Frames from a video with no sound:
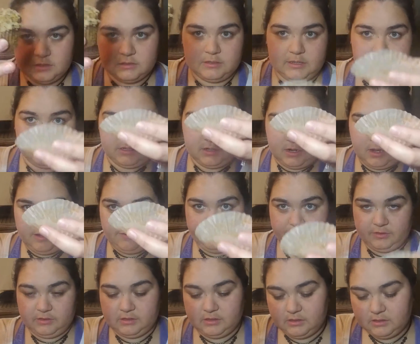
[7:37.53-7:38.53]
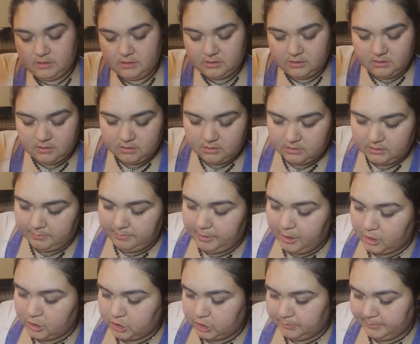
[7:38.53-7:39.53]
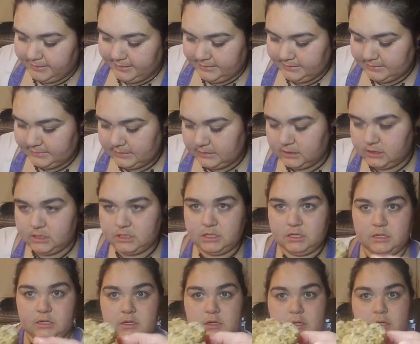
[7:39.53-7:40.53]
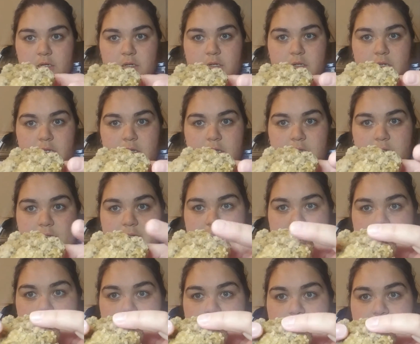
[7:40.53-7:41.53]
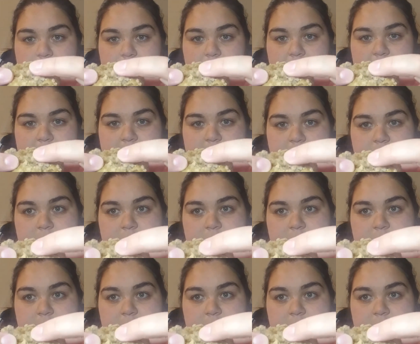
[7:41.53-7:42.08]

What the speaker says: so I took off the parchment, and let's get a nice,